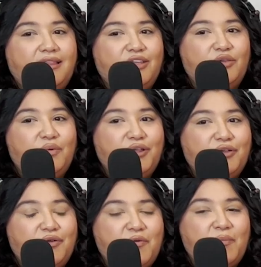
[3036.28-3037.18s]
like you are
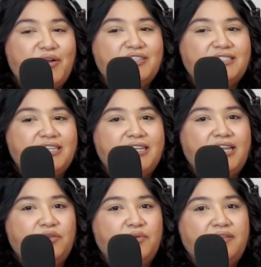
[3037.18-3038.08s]
your own person,
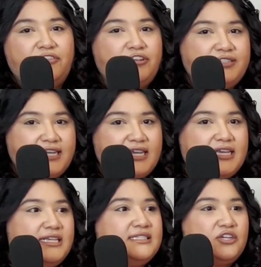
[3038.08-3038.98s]
and whoever you date
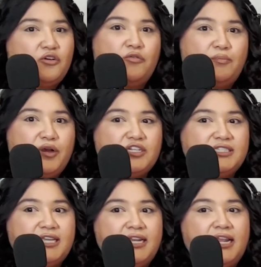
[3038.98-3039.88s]
is their own person.